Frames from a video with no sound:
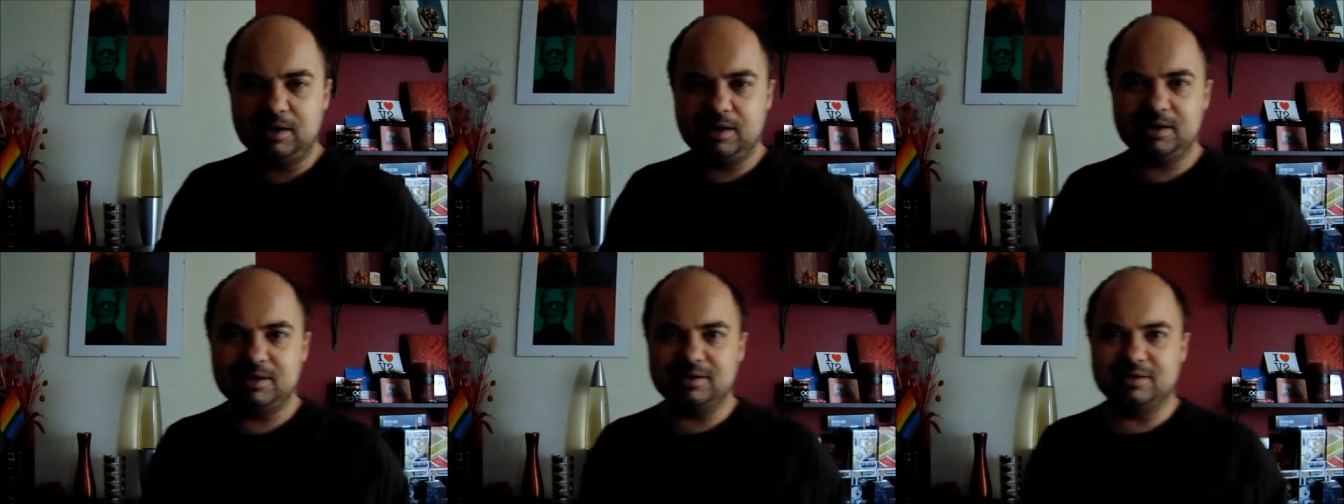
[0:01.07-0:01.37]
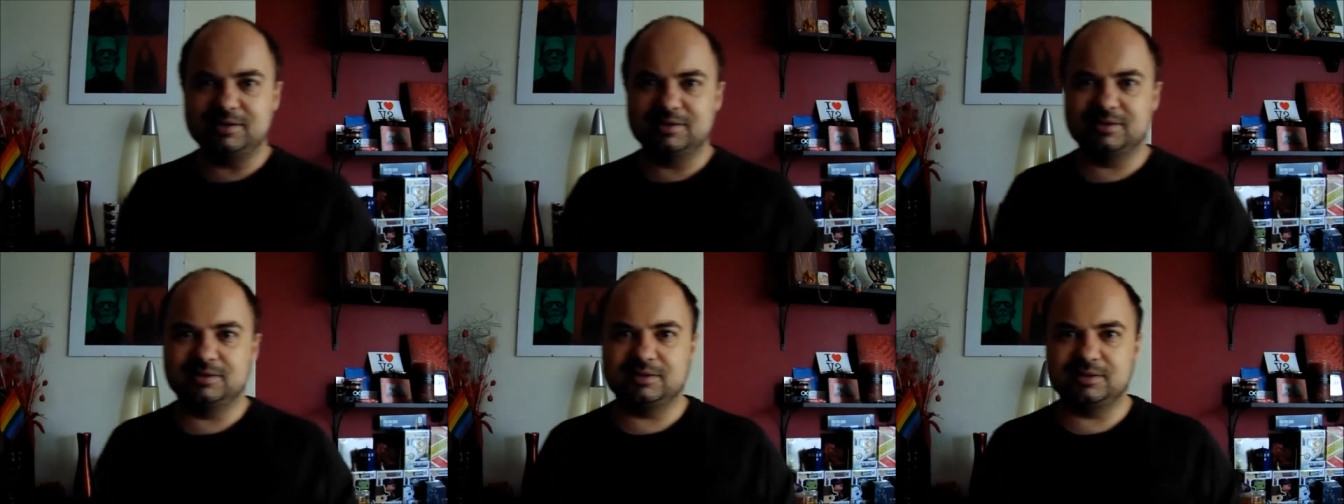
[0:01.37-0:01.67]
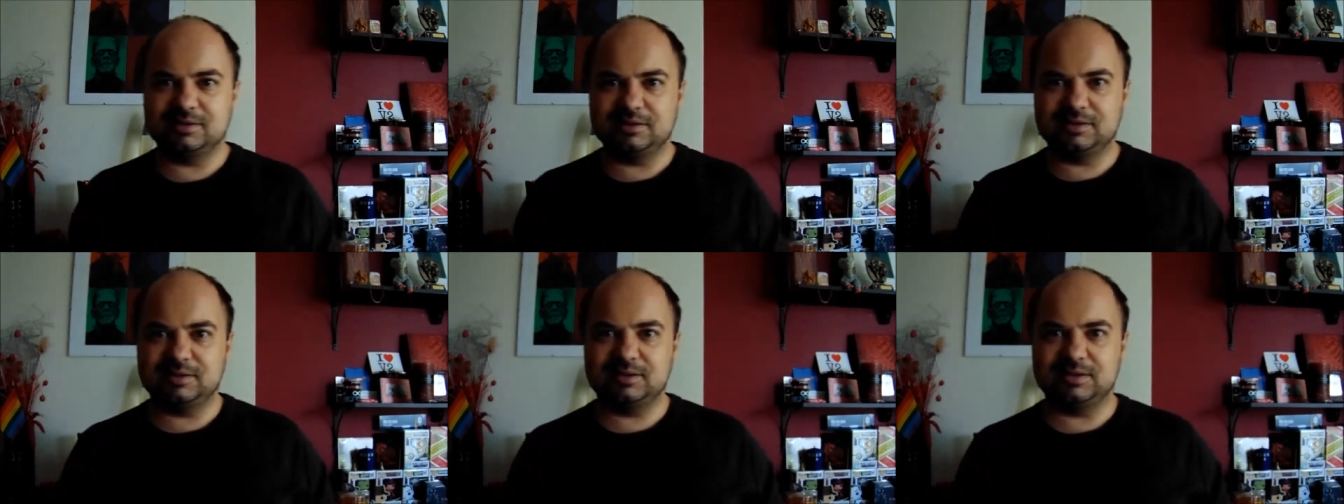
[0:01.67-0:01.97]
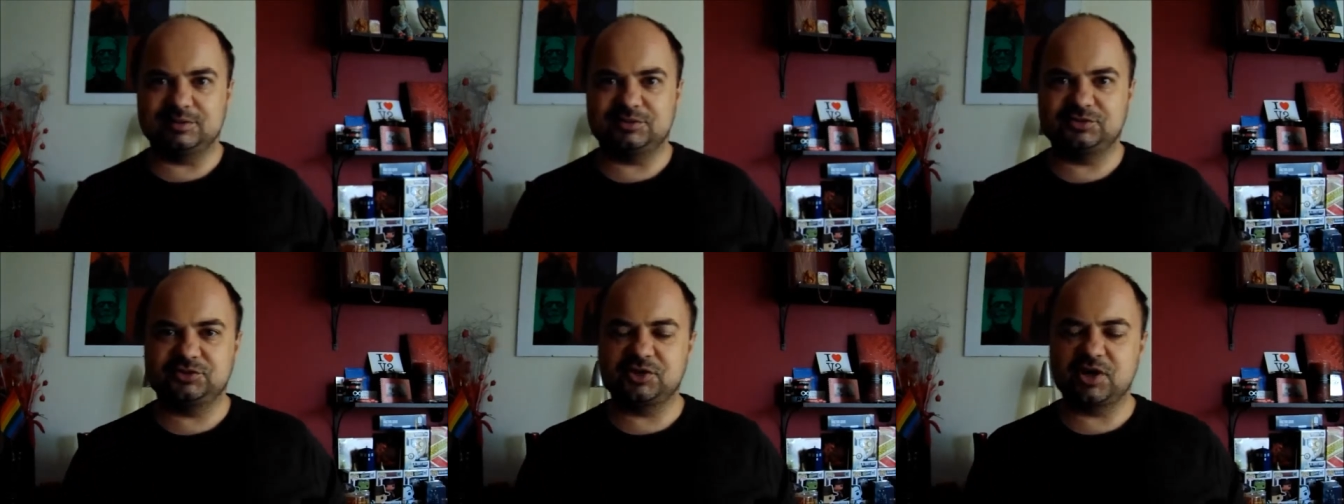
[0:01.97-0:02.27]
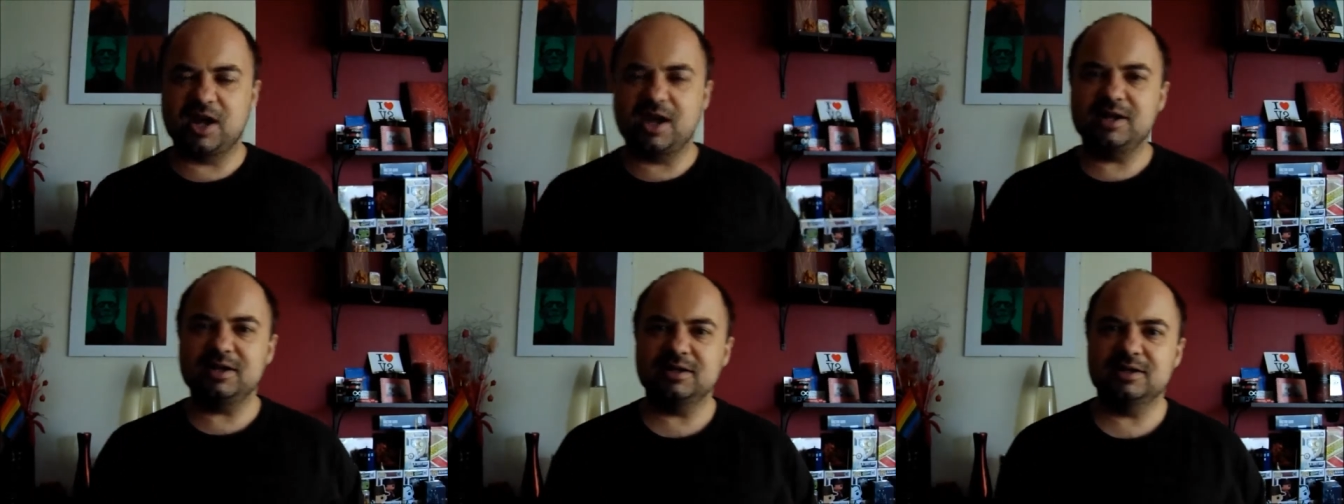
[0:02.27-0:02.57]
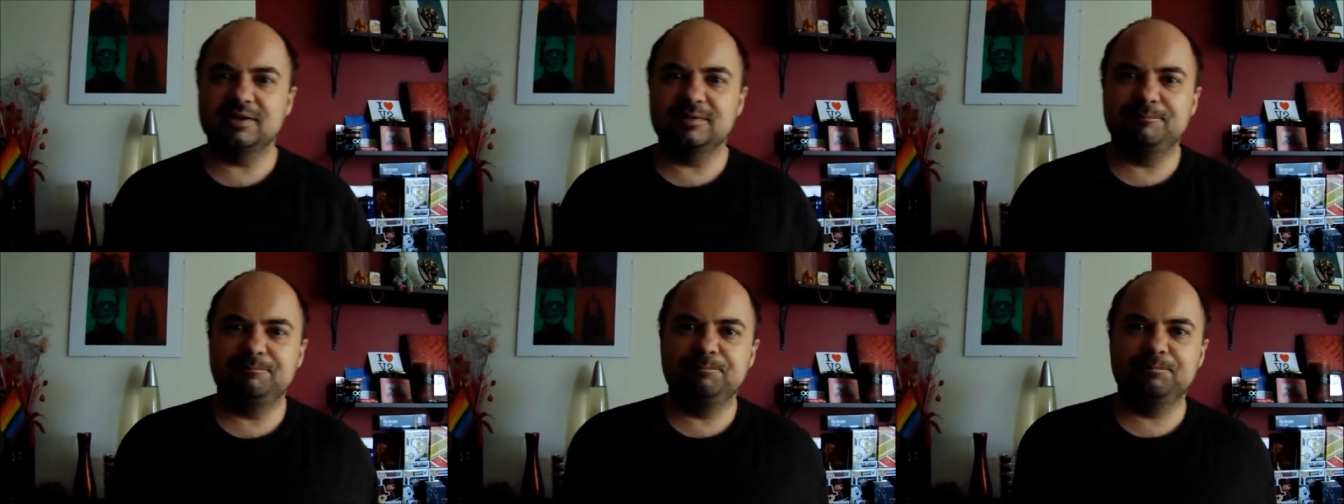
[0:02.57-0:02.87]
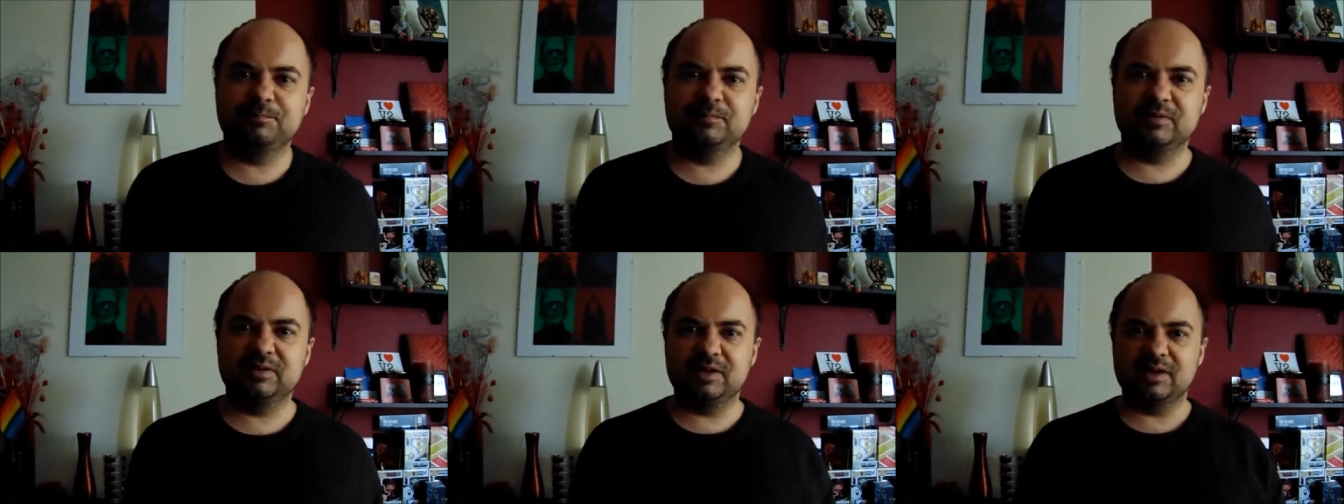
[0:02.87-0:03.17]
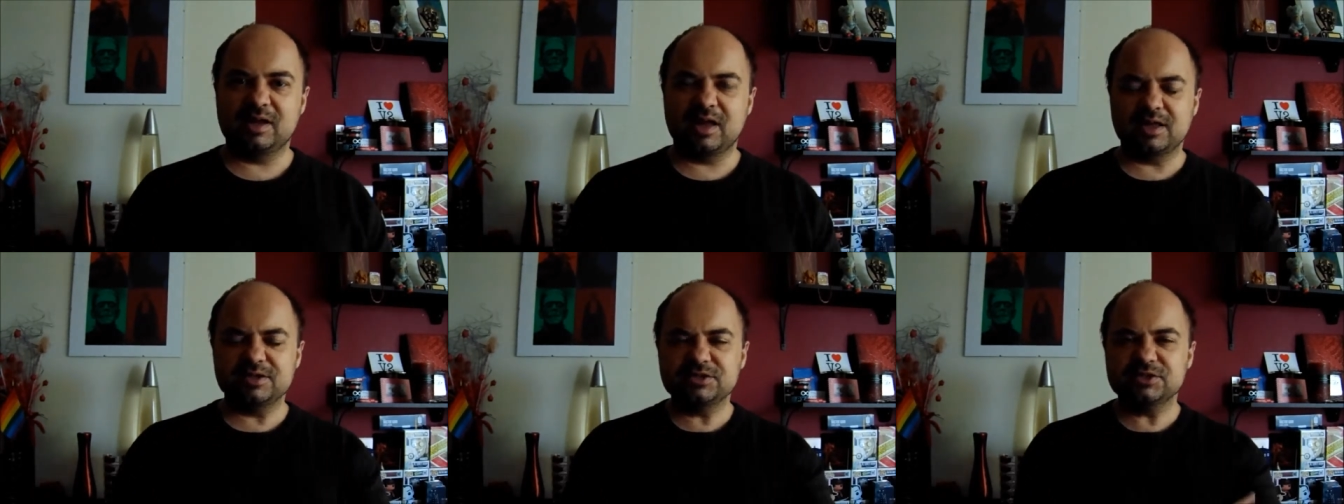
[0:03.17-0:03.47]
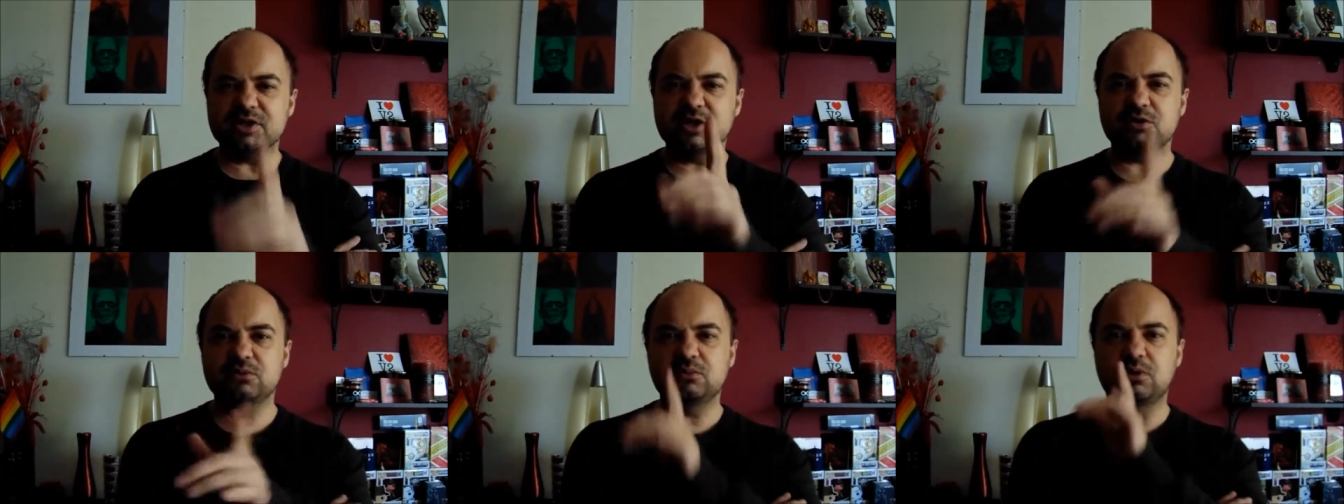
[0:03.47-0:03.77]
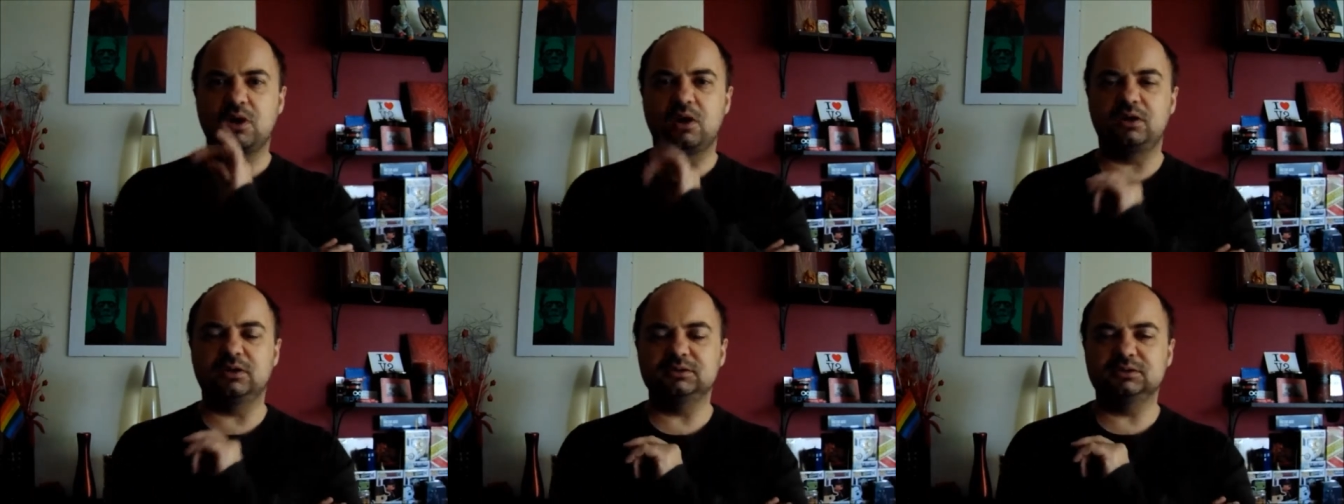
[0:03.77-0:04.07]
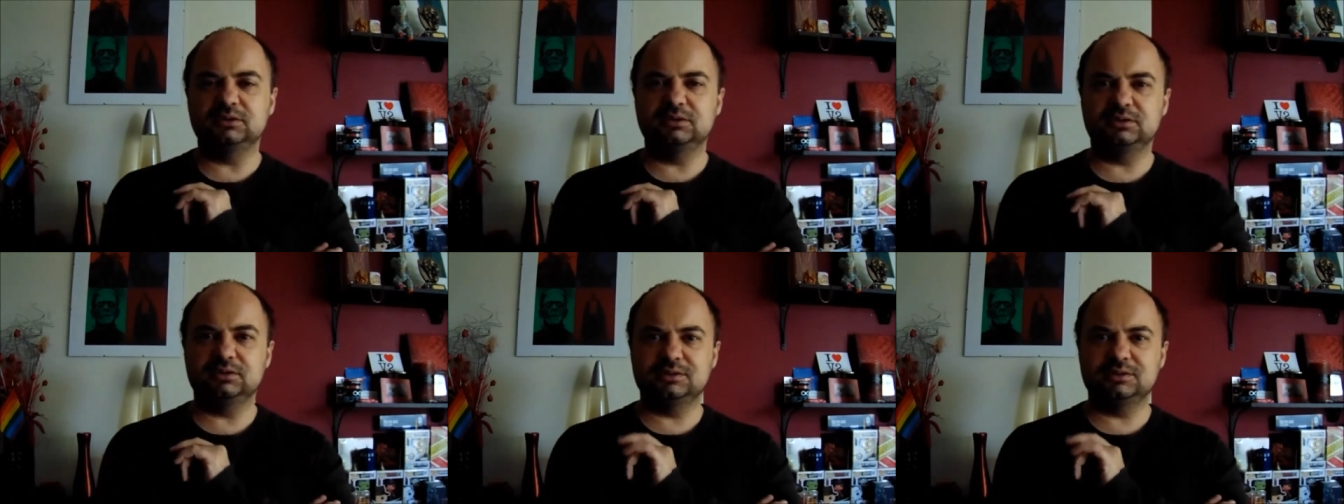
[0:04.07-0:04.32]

Hey, it's Jay, and you know what?